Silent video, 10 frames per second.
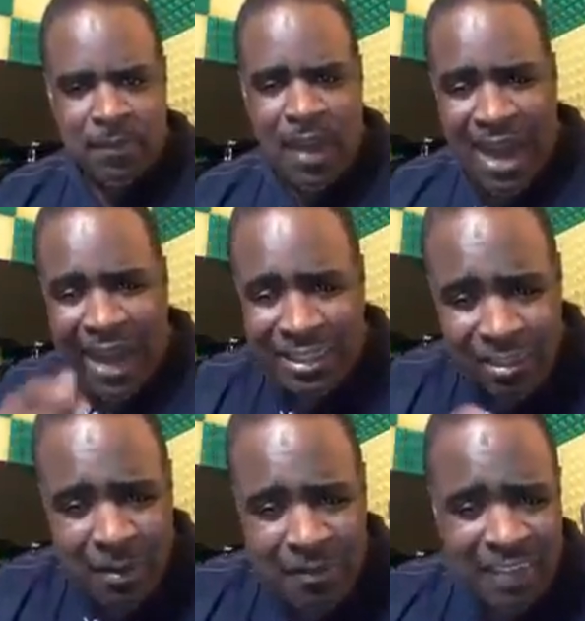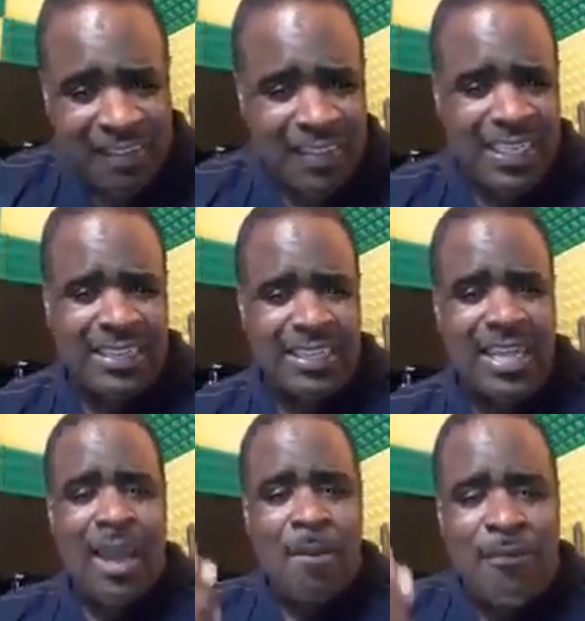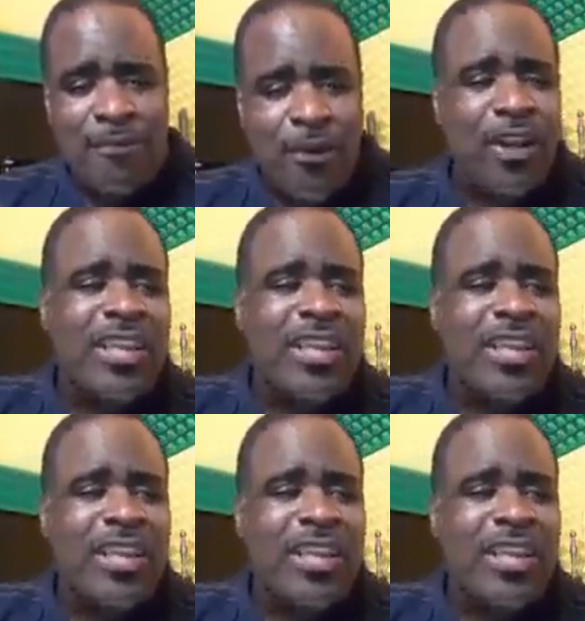You had to be vaccinated before